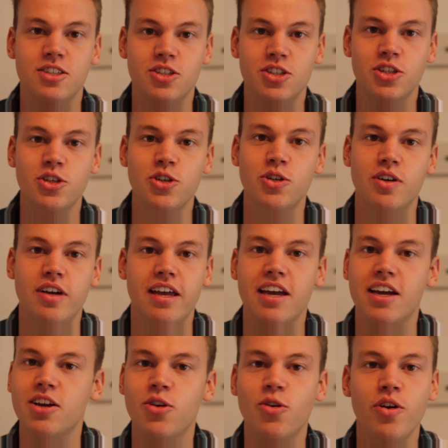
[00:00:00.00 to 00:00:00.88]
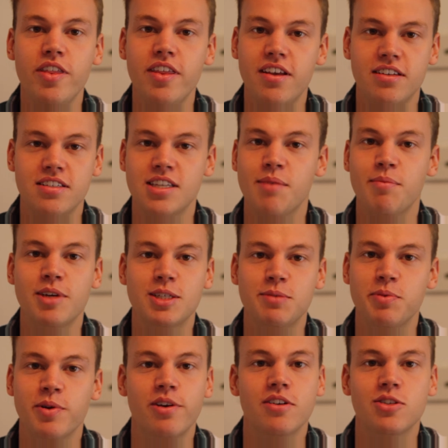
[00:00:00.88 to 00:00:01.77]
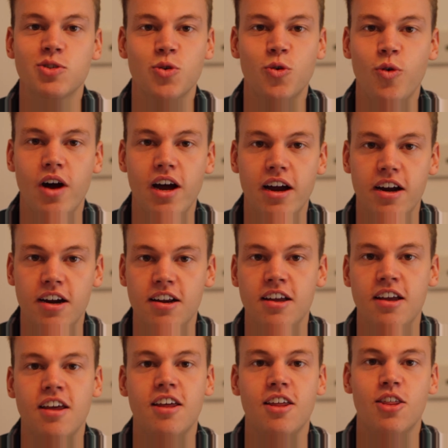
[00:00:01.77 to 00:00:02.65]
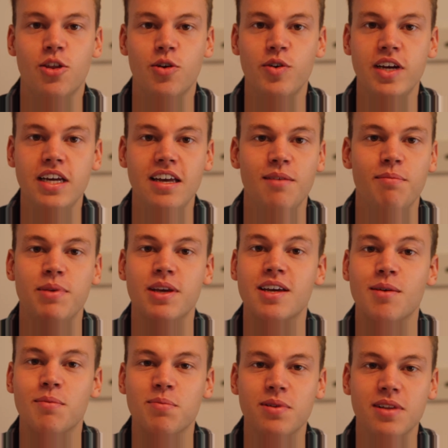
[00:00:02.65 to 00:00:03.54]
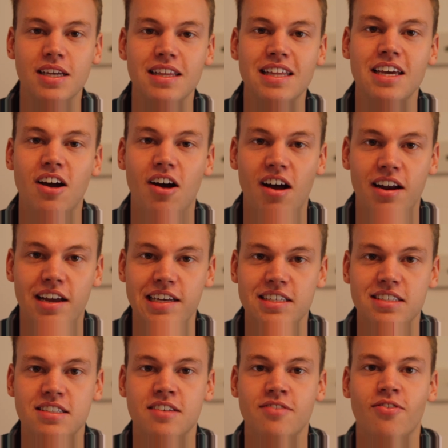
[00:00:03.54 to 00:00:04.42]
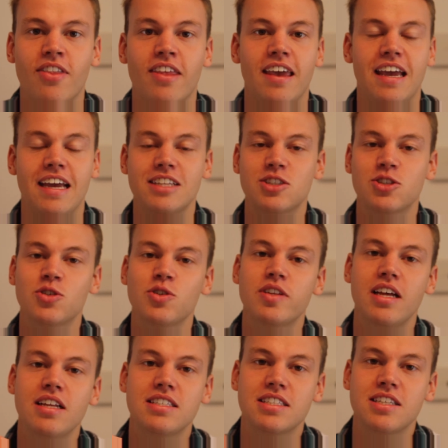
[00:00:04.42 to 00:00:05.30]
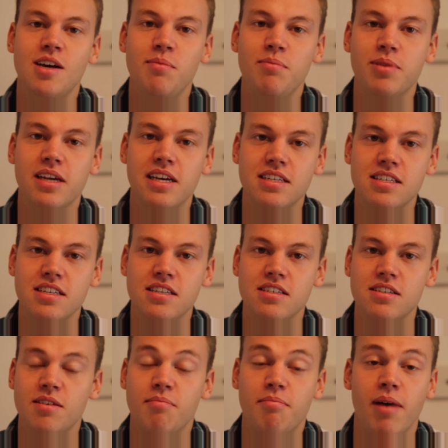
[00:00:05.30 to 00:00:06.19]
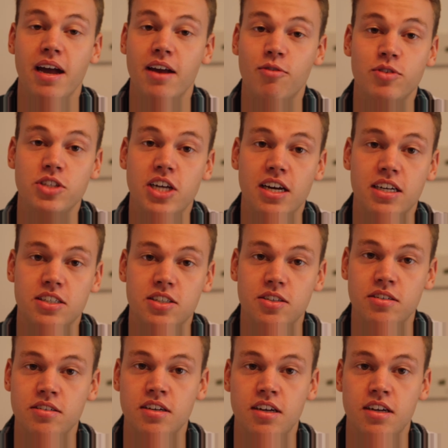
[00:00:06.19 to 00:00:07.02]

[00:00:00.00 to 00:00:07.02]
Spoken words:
2, ignore the some experience required. 3, be completely honest. It's true that some places might reject you.